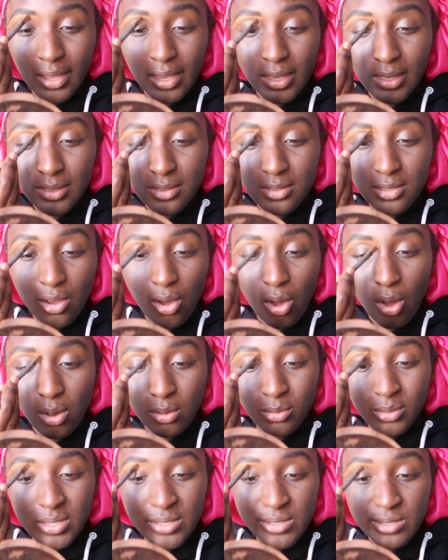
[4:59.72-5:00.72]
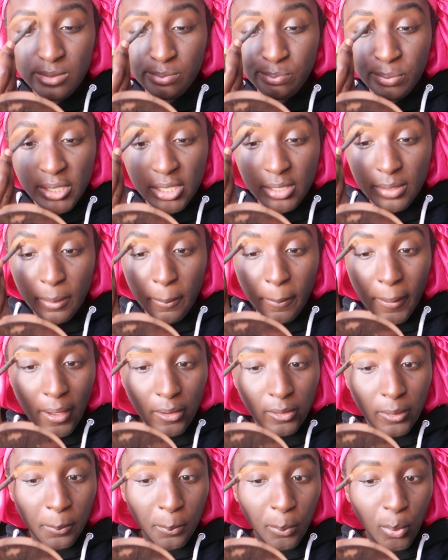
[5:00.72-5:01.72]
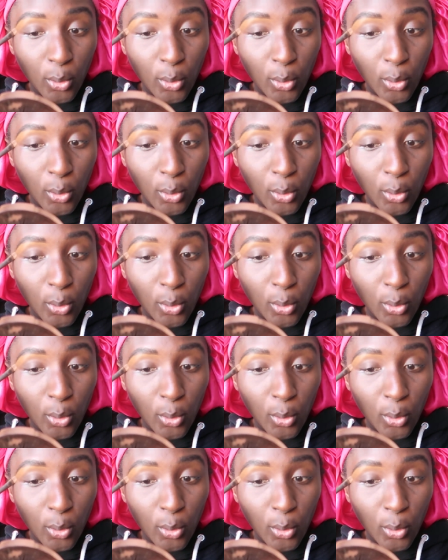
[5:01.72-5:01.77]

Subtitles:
like to always speak about